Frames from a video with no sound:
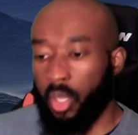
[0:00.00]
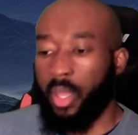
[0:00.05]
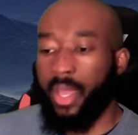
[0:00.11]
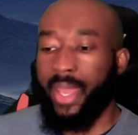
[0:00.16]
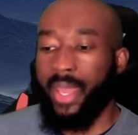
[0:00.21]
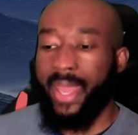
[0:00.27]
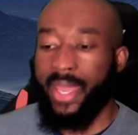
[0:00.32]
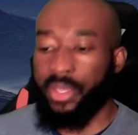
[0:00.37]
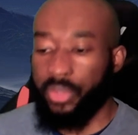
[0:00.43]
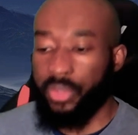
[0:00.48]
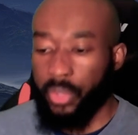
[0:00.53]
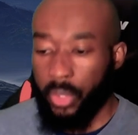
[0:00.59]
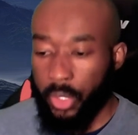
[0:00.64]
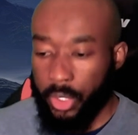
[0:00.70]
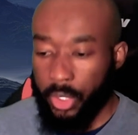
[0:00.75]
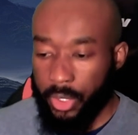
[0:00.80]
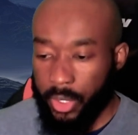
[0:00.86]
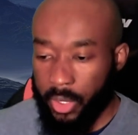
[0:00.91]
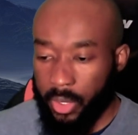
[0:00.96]

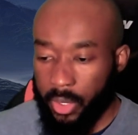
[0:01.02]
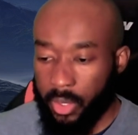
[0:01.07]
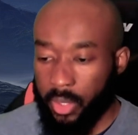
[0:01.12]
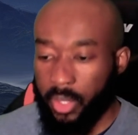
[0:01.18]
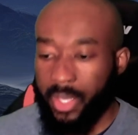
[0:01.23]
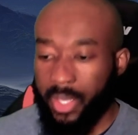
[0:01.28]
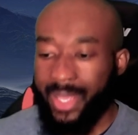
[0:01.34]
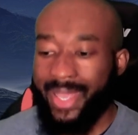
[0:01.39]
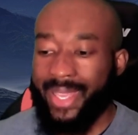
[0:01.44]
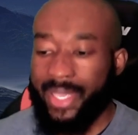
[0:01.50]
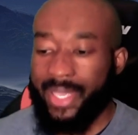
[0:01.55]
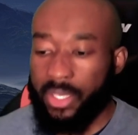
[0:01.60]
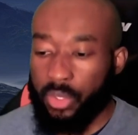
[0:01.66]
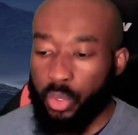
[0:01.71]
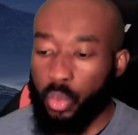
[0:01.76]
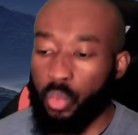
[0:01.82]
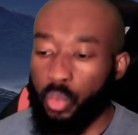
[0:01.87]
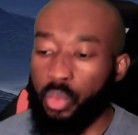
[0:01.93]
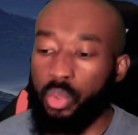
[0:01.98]
entered
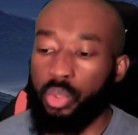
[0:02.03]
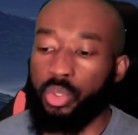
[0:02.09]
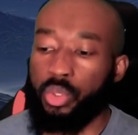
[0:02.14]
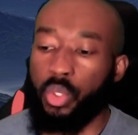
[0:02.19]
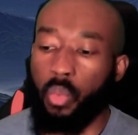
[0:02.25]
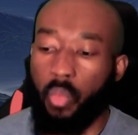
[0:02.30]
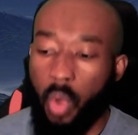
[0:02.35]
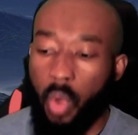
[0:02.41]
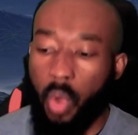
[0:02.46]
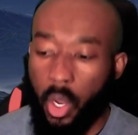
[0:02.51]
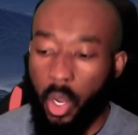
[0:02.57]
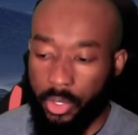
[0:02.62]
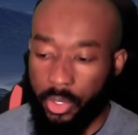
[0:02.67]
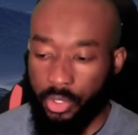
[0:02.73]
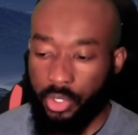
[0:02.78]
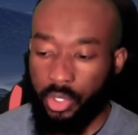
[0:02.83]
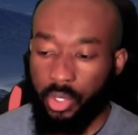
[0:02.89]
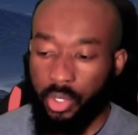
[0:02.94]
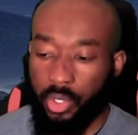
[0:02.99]
into the
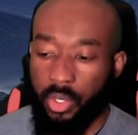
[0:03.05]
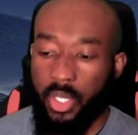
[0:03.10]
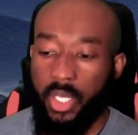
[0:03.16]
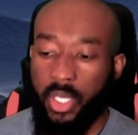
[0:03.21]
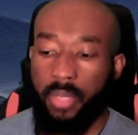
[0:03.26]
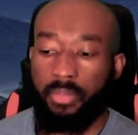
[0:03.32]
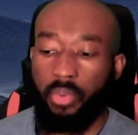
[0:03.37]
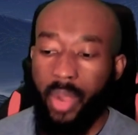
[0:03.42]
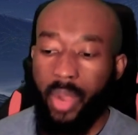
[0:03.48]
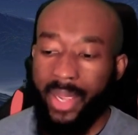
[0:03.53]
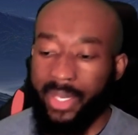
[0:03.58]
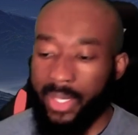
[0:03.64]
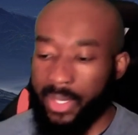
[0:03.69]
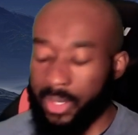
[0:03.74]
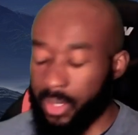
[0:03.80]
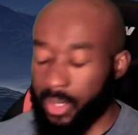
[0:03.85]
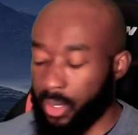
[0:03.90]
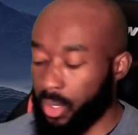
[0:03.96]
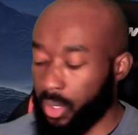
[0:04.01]
waters, in
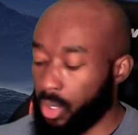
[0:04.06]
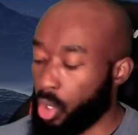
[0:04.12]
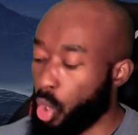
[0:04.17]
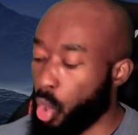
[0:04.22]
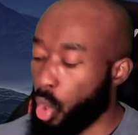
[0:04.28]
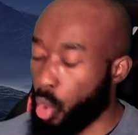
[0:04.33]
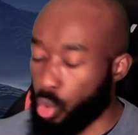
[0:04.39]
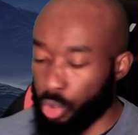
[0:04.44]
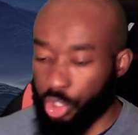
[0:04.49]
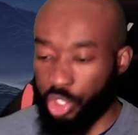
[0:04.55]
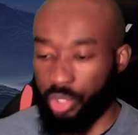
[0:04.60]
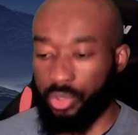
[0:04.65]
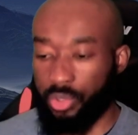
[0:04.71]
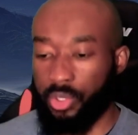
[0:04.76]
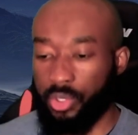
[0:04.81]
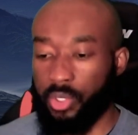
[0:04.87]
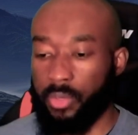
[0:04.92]
bracket, oceans.